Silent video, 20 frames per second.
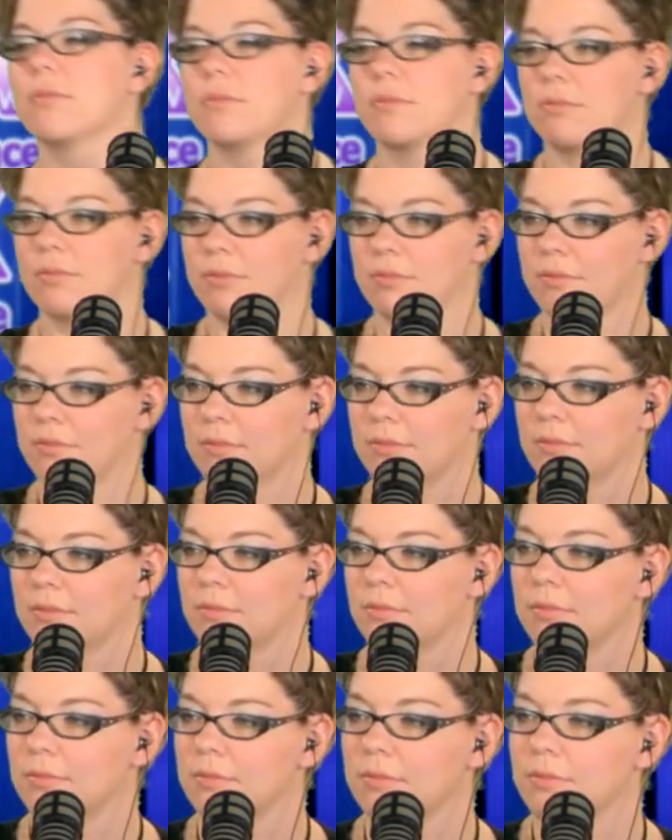
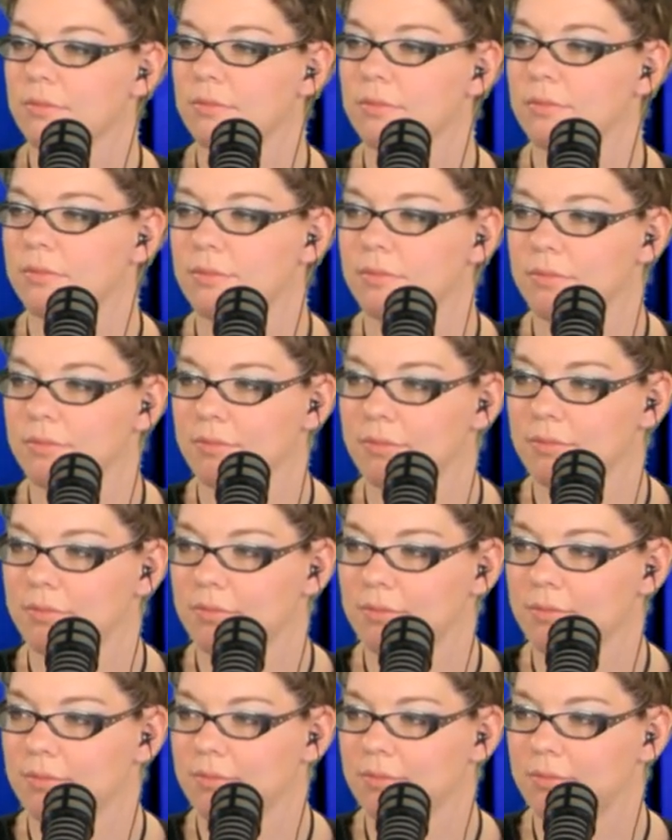
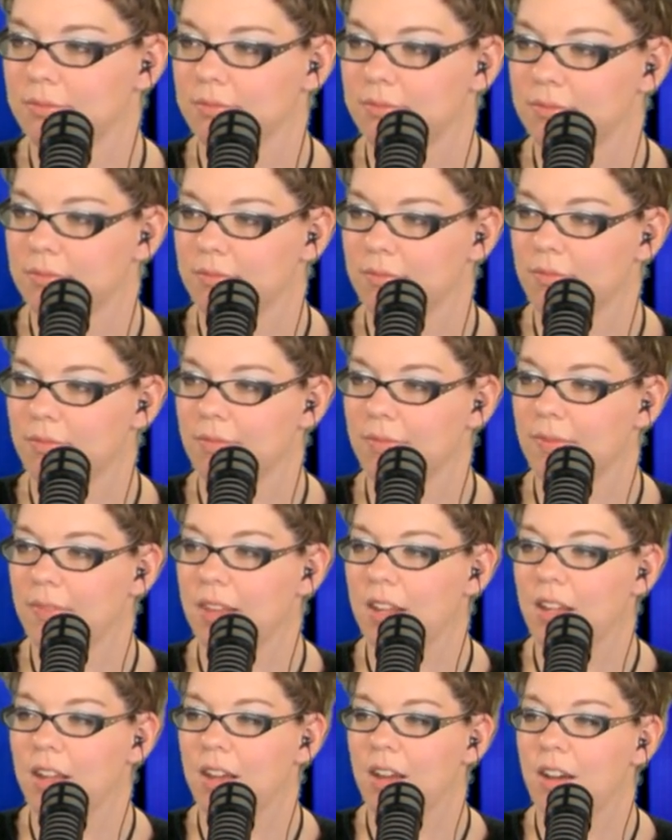
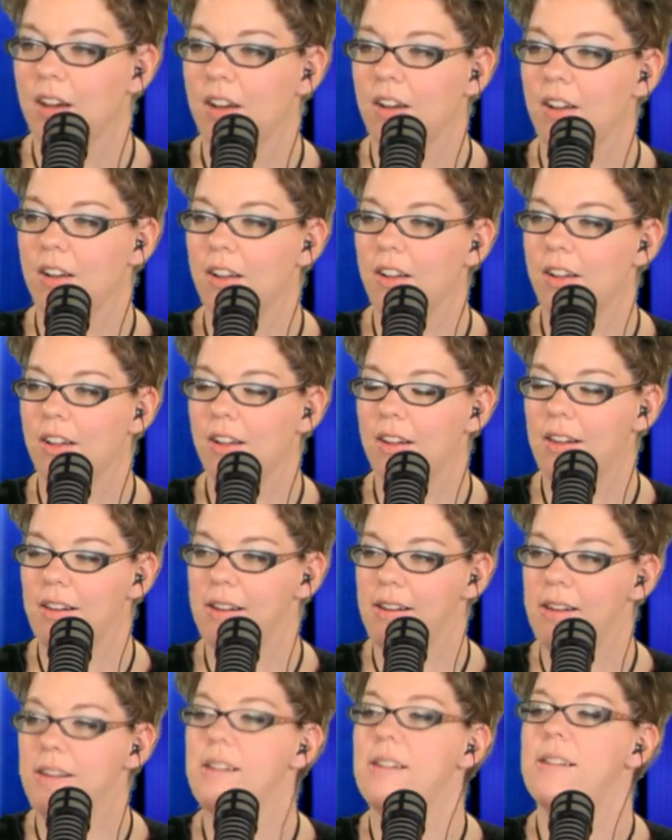
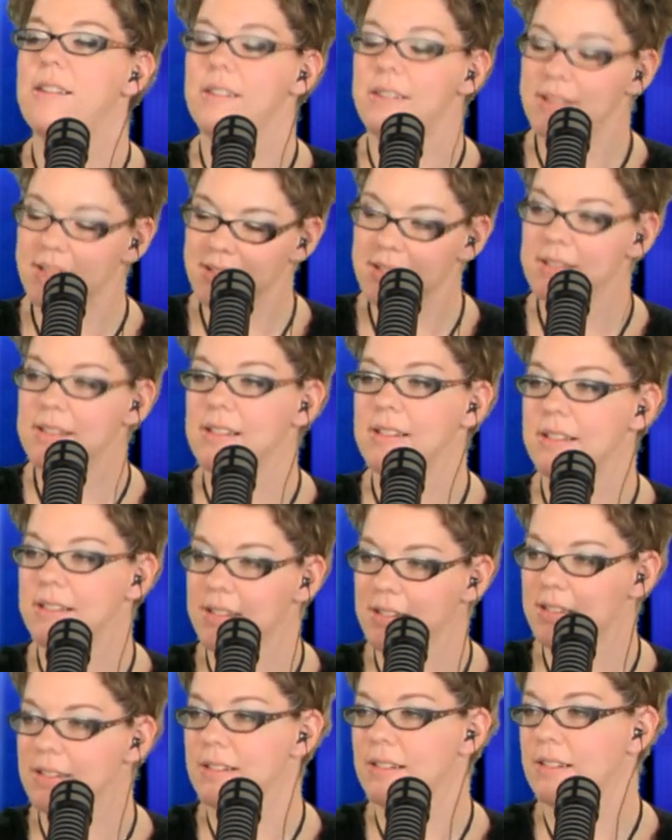
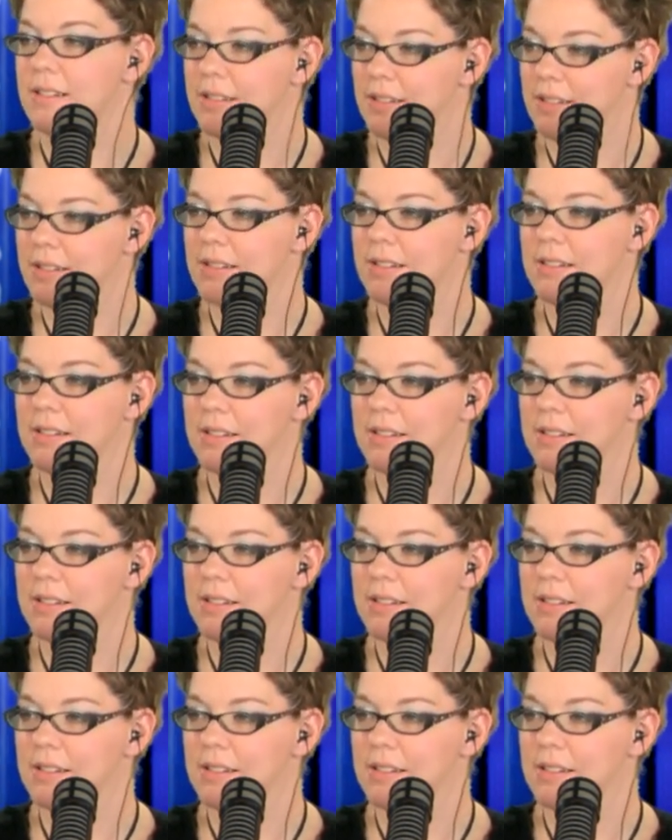[no speech]